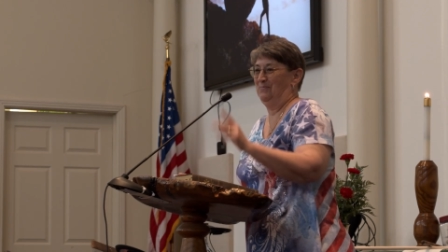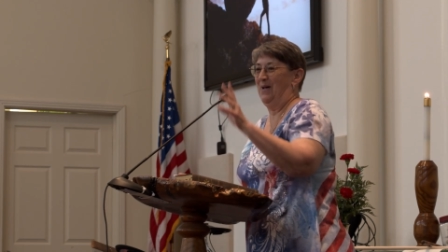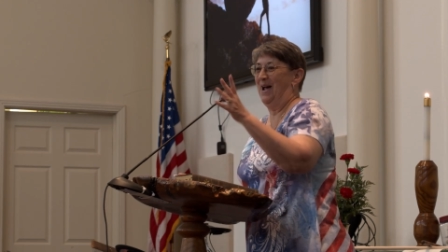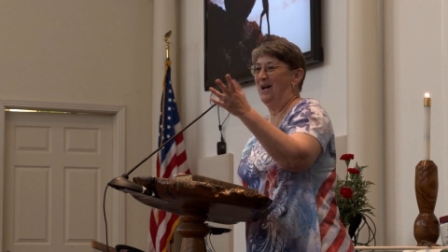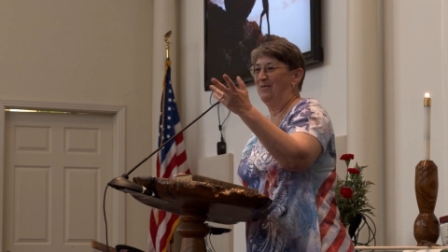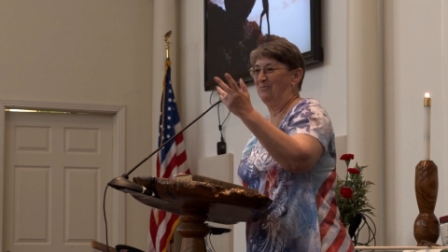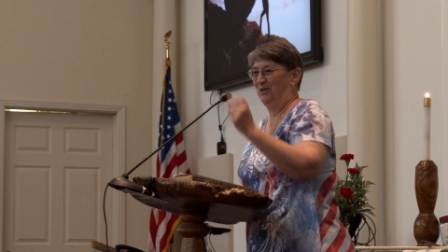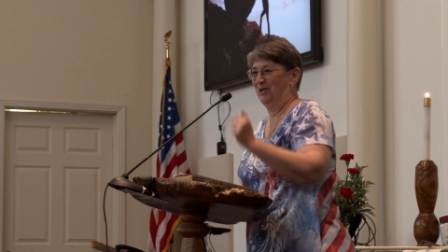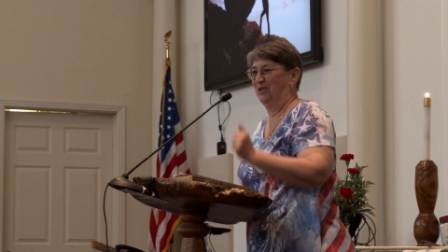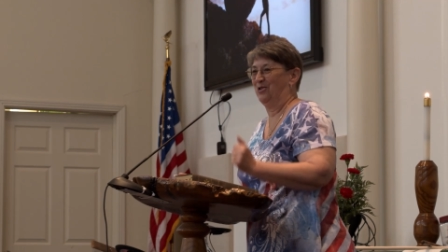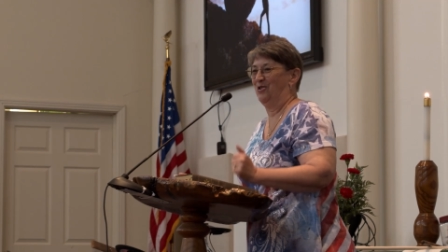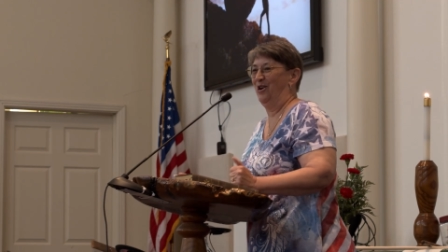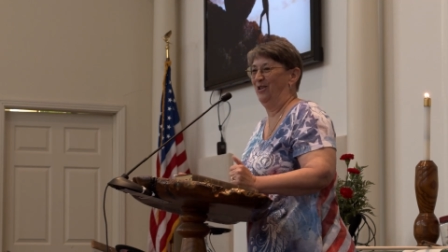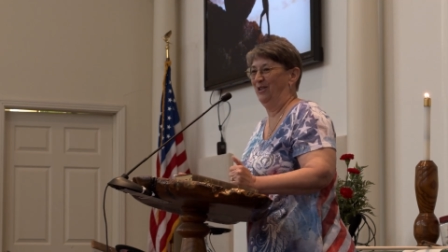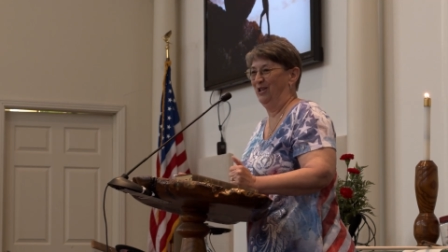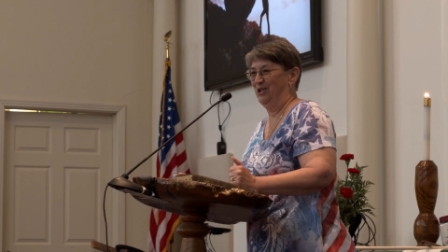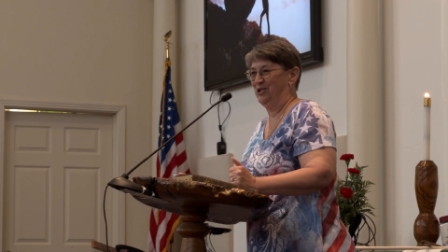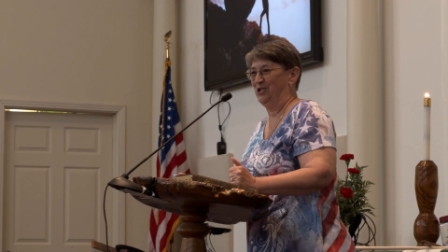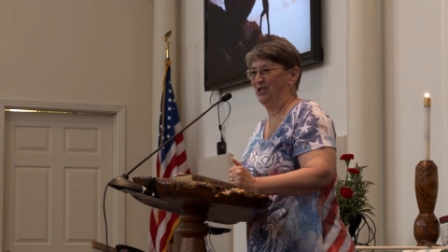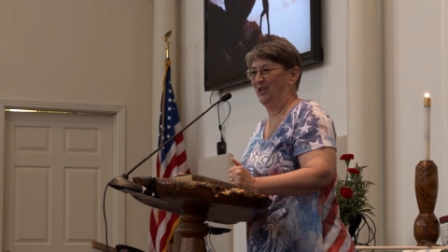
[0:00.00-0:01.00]
Pat would
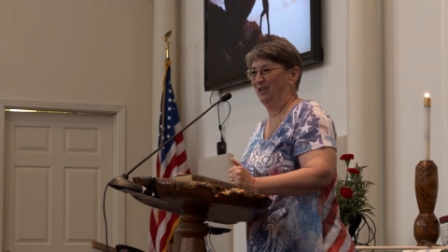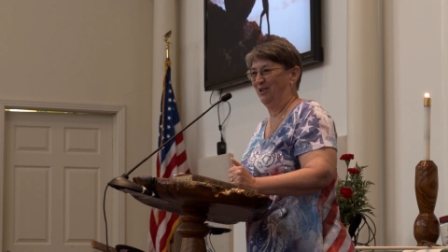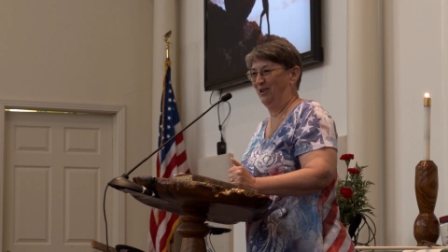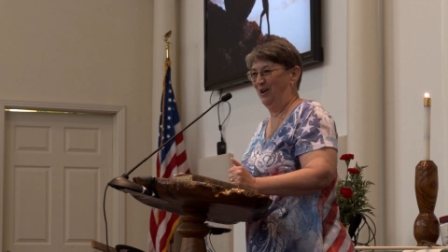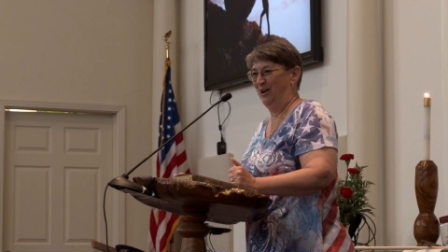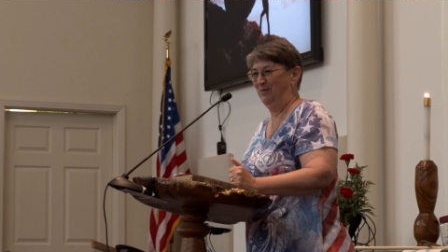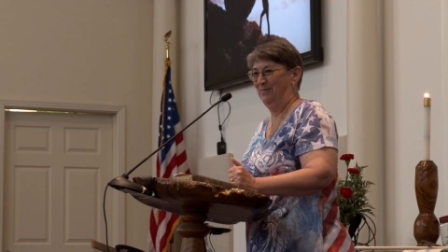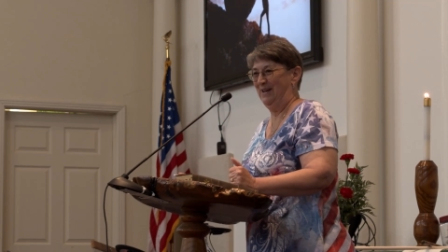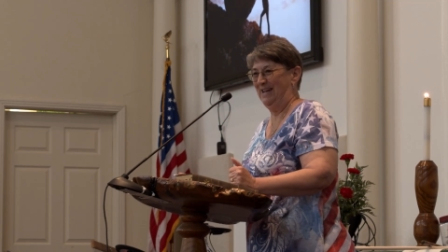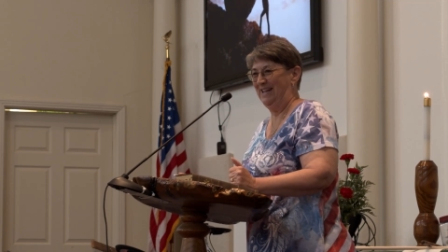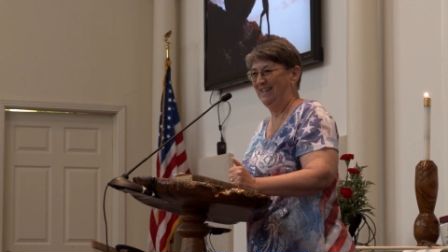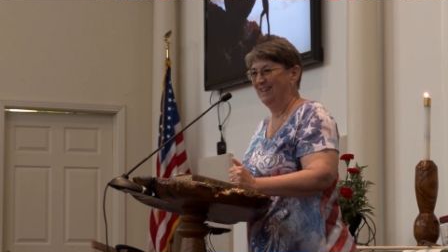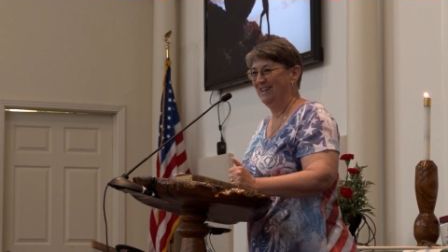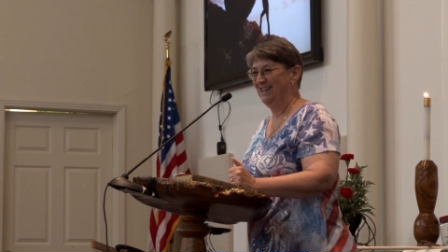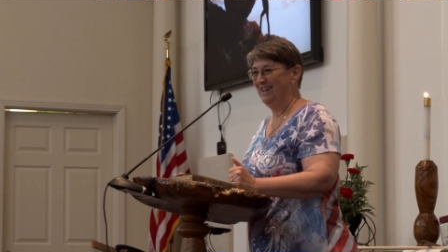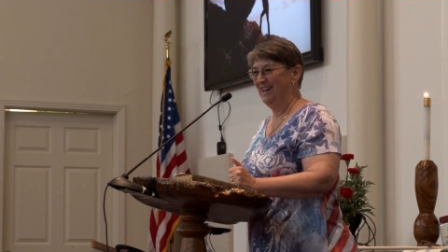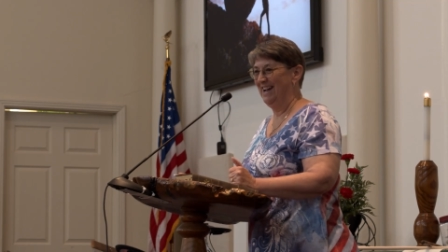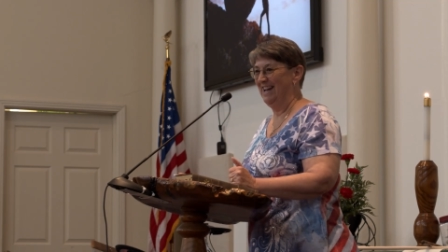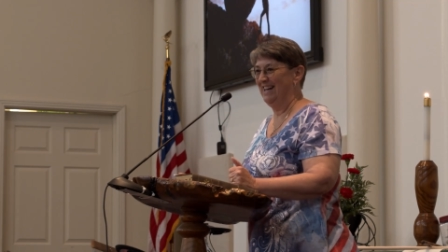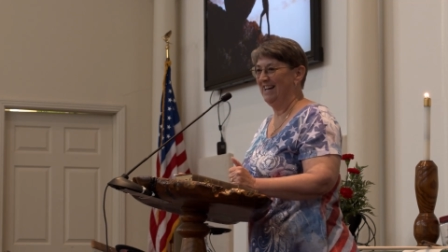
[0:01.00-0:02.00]
call and check on
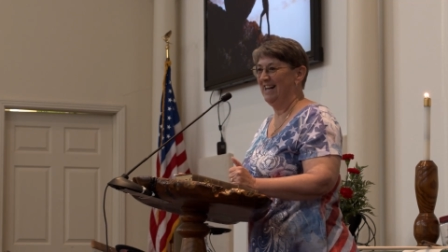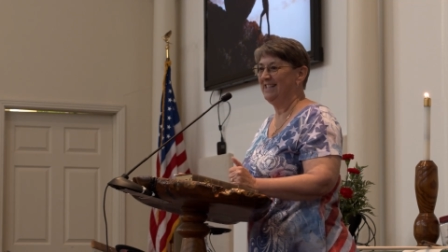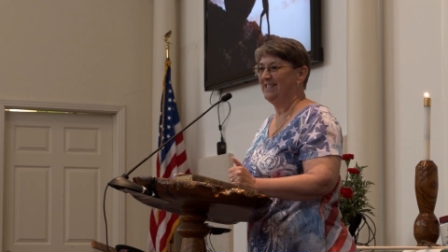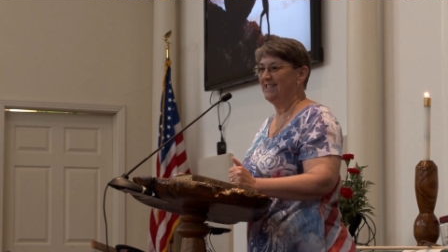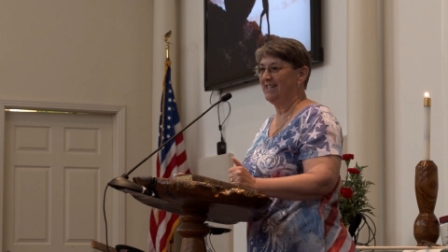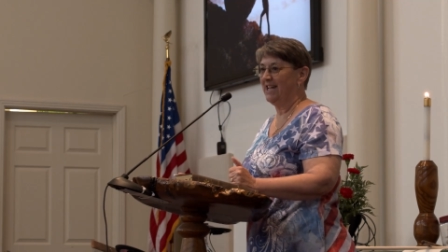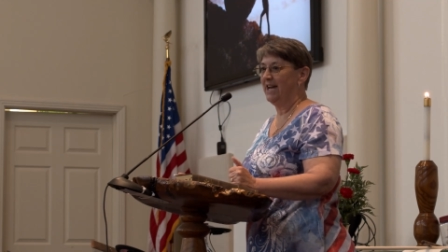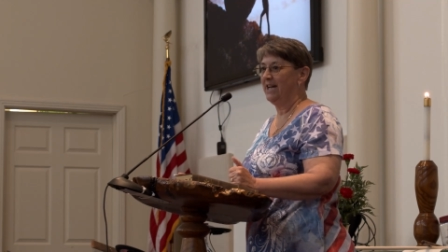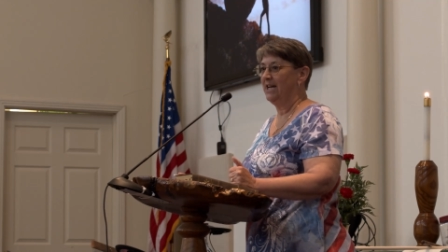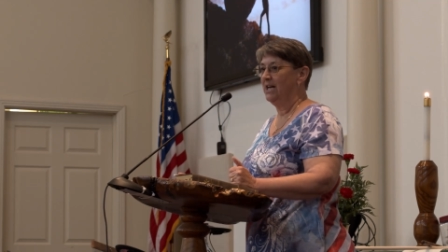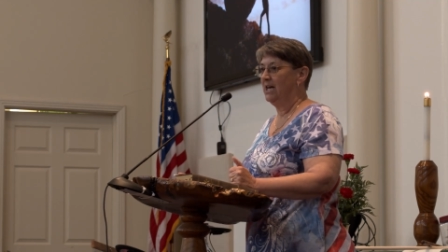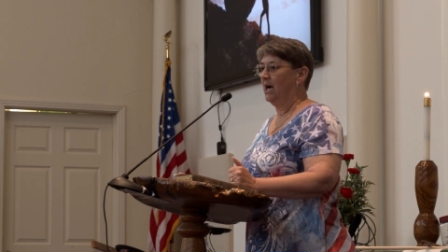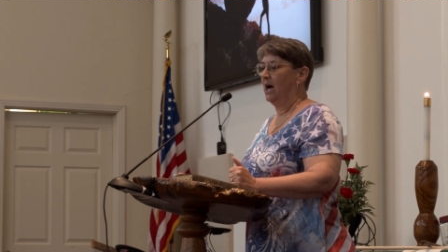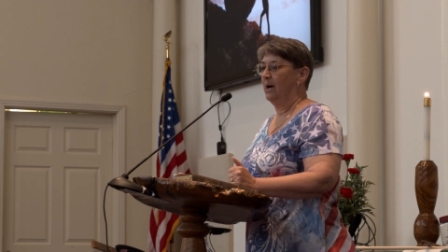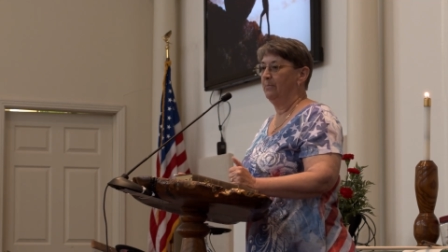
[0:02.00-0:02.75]
me, and I'd say,